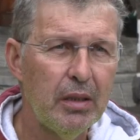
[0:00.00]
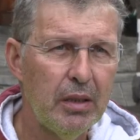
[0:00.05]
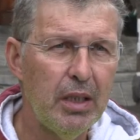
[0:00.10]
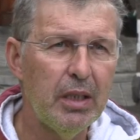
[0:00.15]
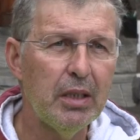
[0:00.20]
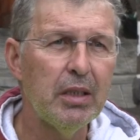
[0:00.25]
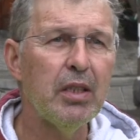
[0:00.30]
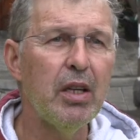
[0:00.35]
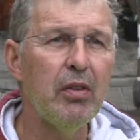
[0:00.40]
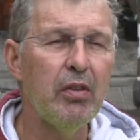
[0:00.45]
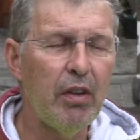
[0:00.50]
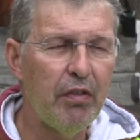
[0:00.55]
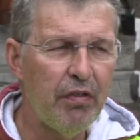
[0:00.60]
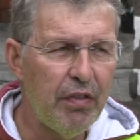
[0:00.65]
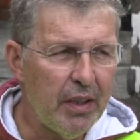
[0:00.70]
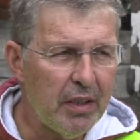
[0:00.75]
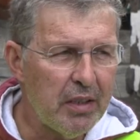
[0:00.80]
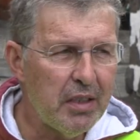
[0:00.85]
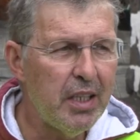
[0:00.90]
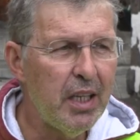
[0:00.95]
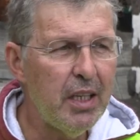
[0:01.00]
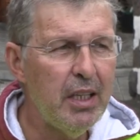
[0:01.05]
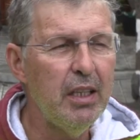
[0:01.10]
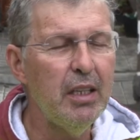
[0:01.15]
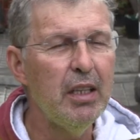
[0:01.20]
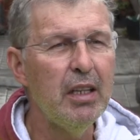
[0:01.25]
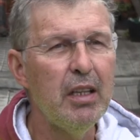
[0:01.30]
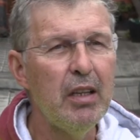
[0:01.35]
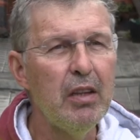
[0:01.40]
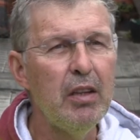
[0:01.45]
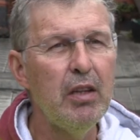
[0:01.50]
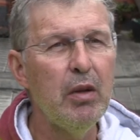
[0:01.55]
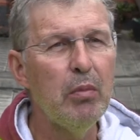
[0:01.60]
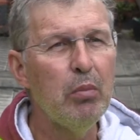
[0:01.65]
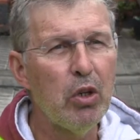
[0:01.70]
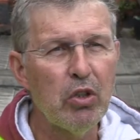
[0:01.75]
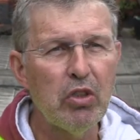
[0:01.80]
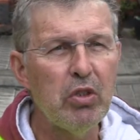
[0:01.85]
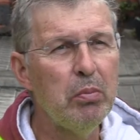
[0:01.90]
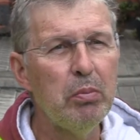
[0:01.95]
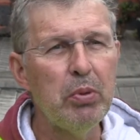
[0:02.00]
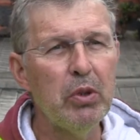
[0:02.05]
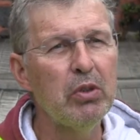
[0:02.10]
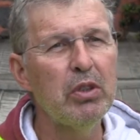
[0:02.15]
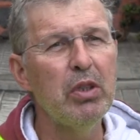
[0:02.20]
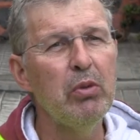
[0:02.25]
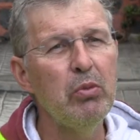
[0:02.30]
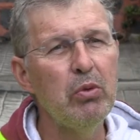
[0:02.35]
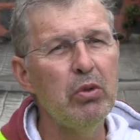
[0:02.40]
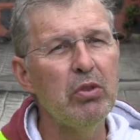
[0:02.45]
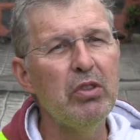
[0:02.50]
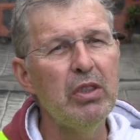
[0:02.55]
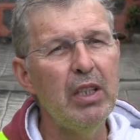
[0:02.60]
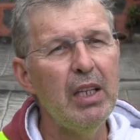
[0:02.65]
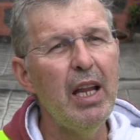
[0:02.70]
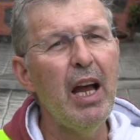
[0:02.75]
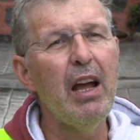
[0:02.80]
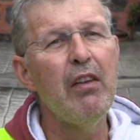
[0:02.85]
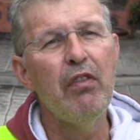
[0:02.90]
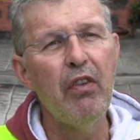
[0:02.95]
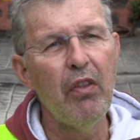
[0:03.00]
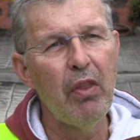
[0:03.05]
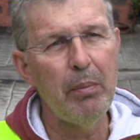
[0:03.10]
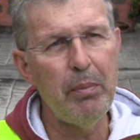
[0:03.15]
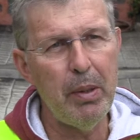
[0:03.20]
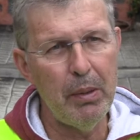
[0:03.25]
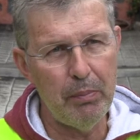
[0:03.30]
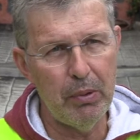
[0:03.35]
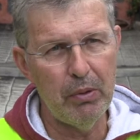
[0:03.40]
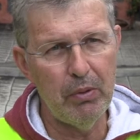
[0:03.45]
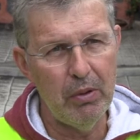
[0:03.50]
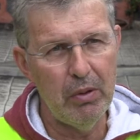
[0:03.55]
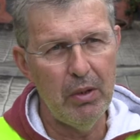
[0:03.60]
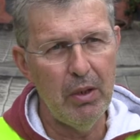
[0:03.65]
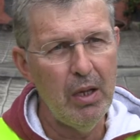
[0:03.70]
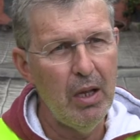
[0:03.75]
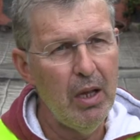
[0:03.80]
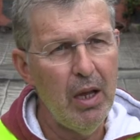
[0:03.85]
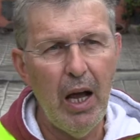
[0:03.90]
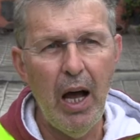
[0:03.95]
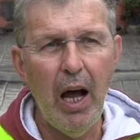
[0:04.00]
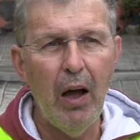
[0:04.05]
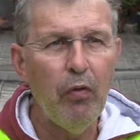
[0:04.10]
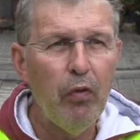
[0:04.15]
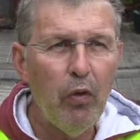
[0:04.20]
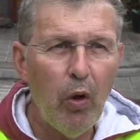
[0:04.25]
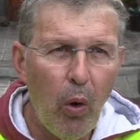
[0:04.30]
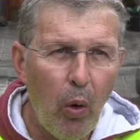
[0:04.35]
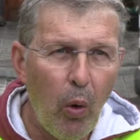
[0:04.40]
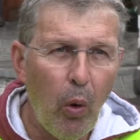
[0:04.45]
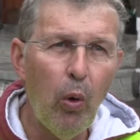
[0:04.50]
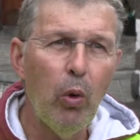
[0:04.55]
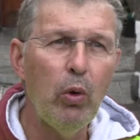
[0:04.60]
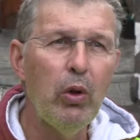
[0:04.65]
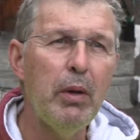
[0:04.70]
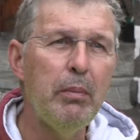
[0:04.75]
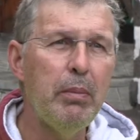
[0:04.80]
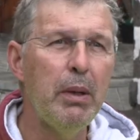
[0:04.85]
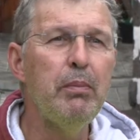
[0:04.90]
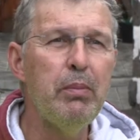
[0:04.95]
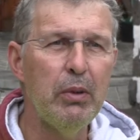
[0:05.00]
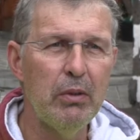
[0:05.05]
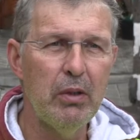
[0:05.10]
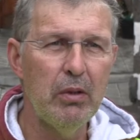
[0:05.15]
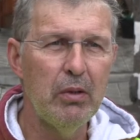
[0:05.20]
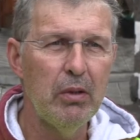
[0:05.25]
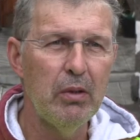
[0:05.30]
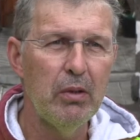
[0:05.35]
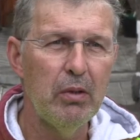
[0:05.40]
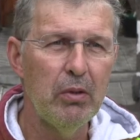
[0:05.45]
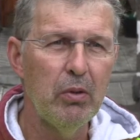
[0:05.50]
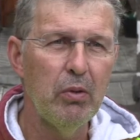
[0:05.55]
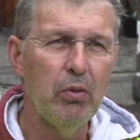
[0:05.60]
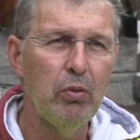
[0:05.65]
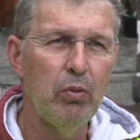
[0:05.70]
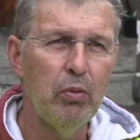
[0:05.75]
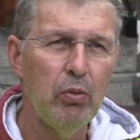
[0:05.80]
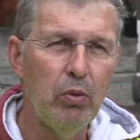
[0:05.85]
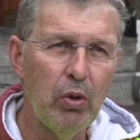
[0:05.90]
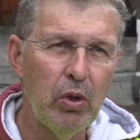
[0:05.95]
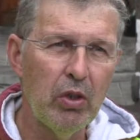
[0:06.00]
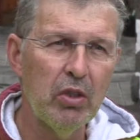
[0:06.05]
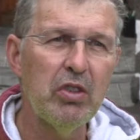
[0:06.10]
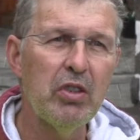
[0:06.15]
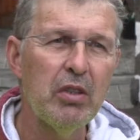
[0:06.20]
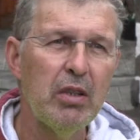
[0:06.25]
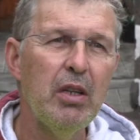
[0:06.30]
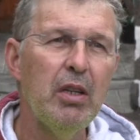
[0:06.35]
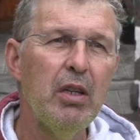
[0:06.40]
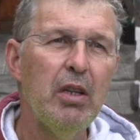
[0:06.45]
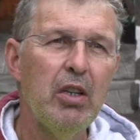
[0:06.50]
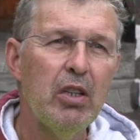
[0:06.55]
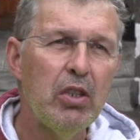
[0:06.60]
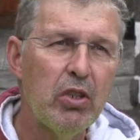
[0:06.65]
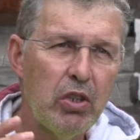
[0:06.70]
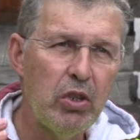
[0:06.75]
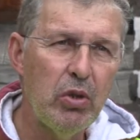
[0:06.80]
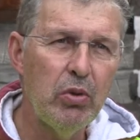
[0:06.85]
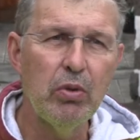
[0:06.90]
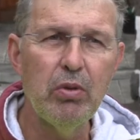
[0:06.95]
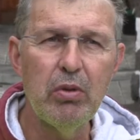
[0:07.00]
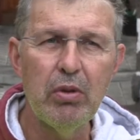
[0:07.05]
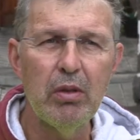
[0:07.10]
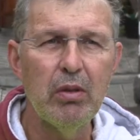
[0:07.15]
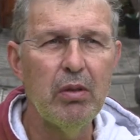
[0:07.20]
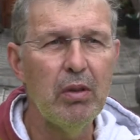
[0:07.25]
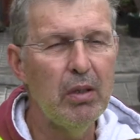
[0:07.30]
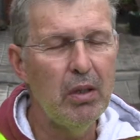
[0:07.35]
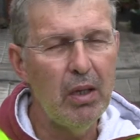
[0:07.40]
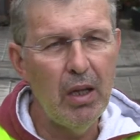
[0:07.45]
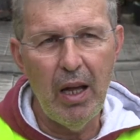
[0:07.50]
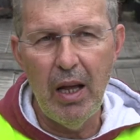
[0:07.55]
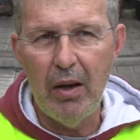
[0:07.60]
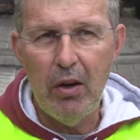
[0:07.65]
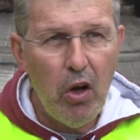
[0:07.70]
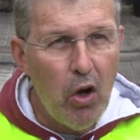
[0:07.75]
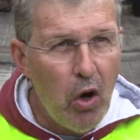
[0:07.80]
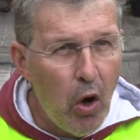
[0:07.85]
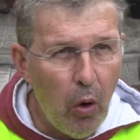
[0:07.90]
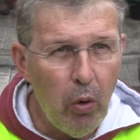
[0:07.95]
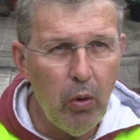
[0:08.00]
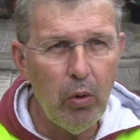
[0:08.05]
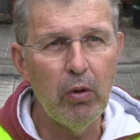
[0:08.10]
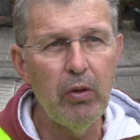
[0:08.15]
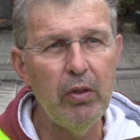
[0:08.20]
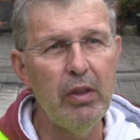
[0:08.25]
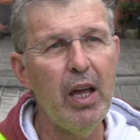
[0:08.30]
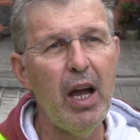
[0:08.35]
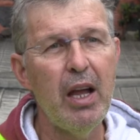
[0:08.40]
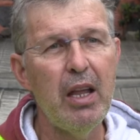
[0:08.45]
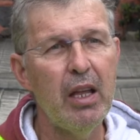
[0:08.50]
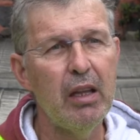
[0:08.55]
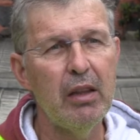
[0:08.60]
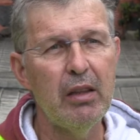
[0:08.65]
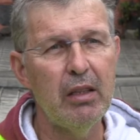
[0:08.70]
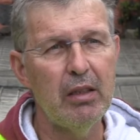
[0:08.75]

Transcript: Yes, on the first day, the most important was the life of the people. And all the people was sure and no diet.